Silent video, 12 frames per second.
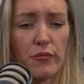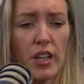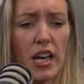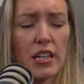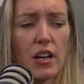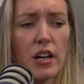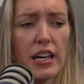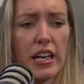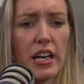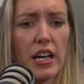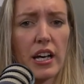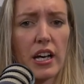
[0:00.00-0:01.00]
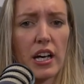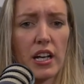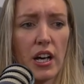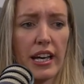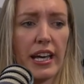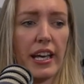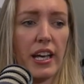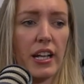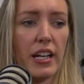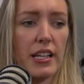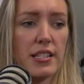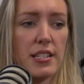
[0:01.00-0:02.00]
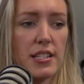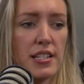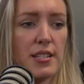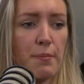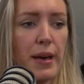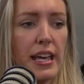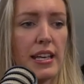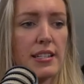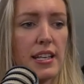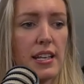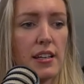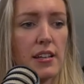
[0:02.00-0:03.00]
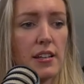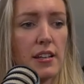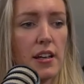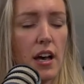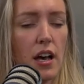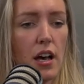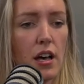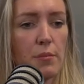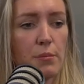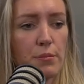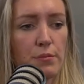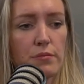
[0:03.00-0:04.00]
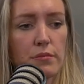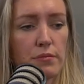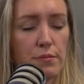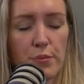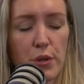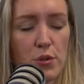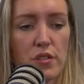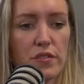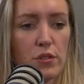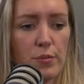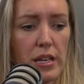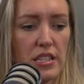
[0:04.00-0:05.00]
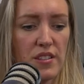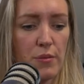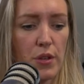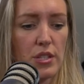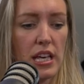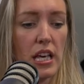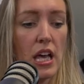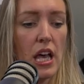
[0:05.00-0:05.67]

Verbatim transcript: and I uh, and I listened to this amazing, um, beautiful piece of music,